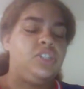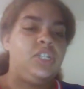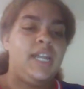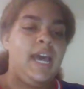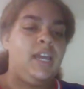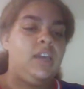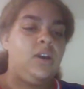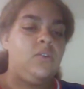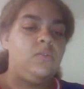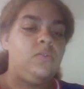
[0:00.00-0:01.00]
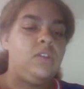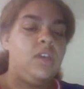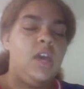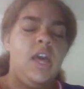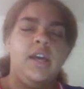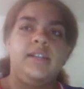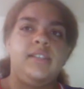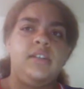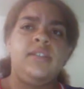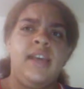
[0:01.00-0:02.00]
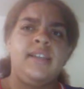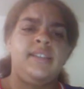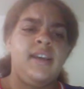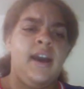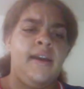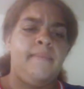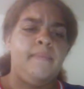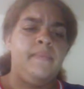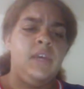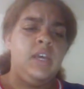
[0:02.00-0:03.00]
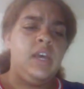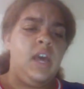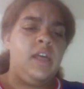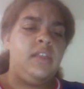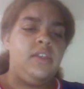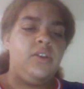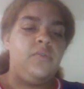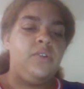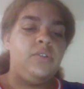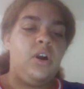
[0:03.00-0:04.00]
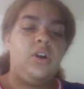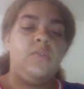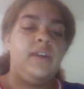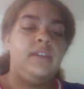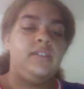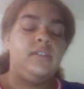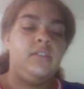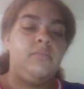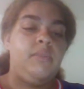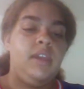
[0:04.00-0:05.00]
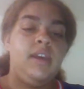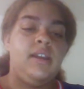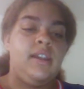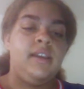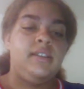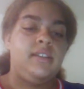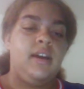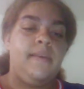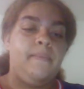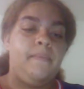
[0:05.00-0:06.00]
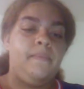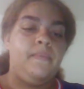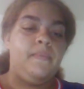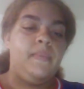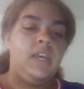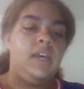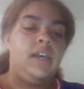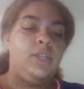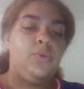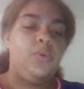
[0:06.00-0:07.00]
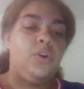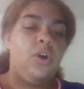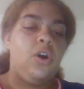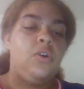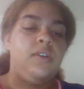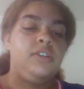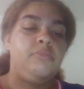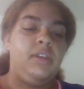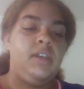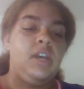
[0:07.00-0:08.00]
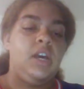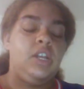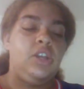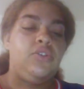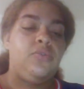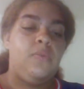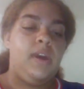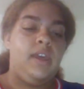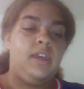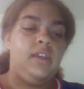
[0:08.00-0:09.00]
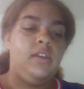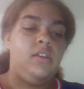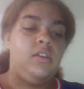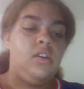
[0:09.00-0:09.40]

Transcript: Should I go? Until next time. There will always be a next time. There will always be another way.